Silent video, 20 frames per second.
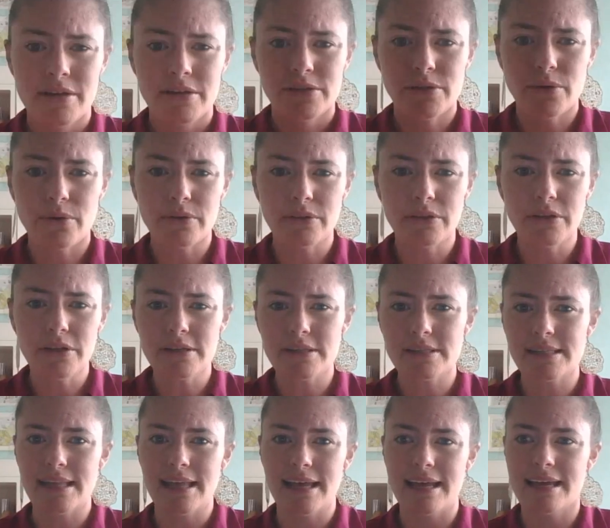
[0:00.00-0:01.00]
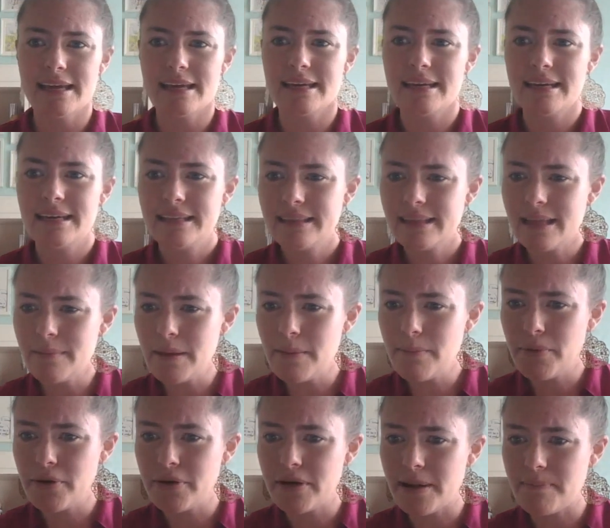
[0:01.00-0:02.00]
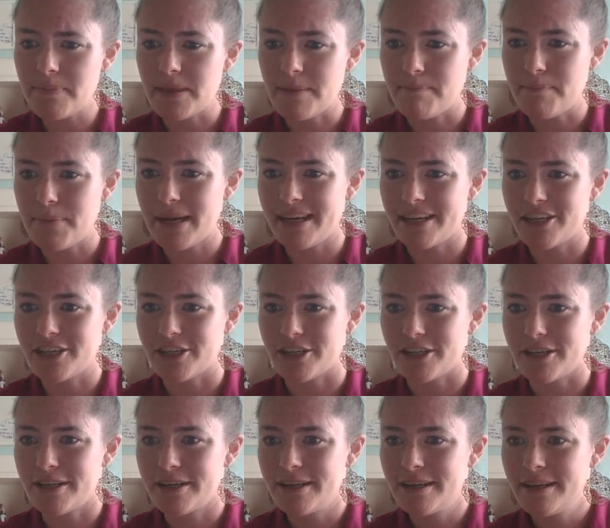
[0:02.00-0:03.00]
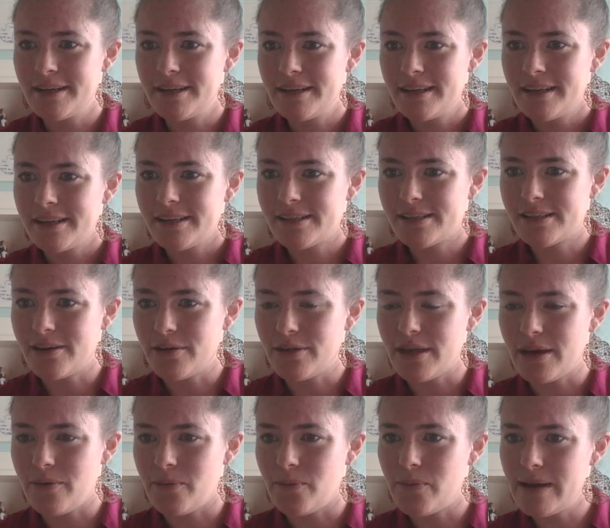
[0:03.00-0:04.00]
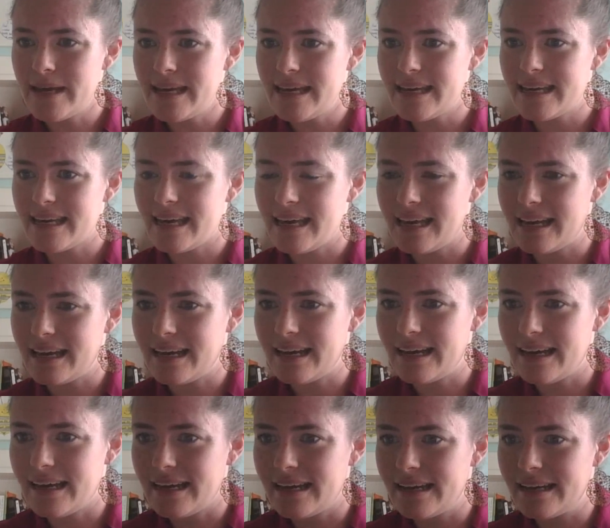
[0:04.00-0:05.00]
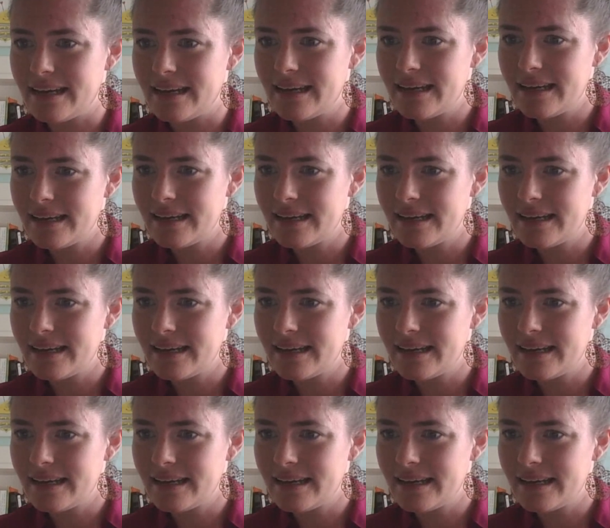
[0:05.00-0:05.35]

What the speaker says: So it looks like, let me put up the picture so that we can,